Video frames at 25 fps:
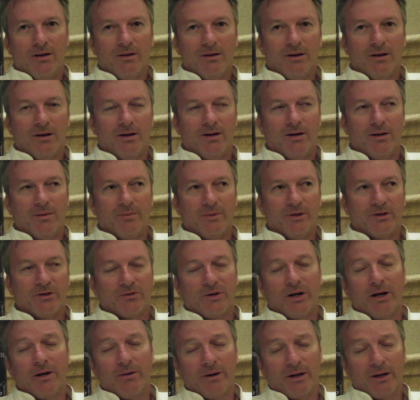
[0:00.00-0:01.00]

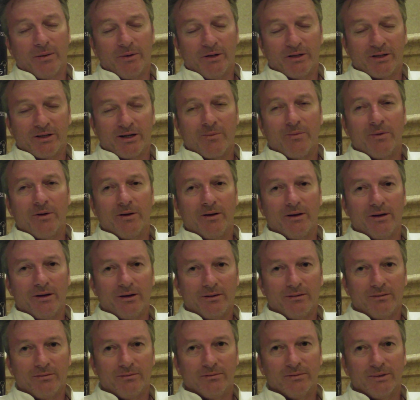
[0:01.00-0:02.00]
Australia are going to be somewhere
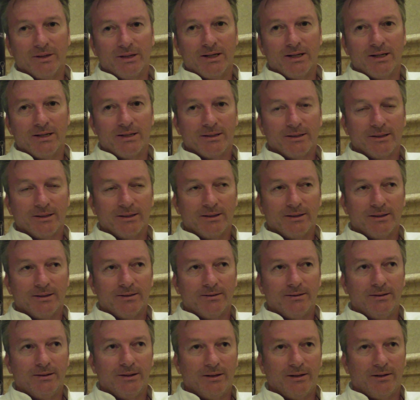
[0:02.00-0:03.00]
there,
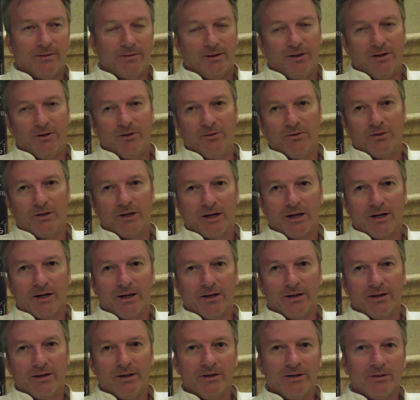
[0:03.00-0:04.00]
and you couldn't count
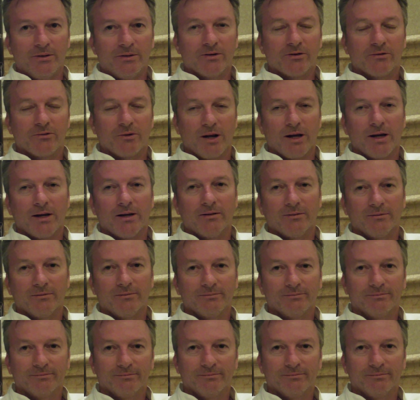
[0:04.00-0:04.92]
out India and Sri Lanka.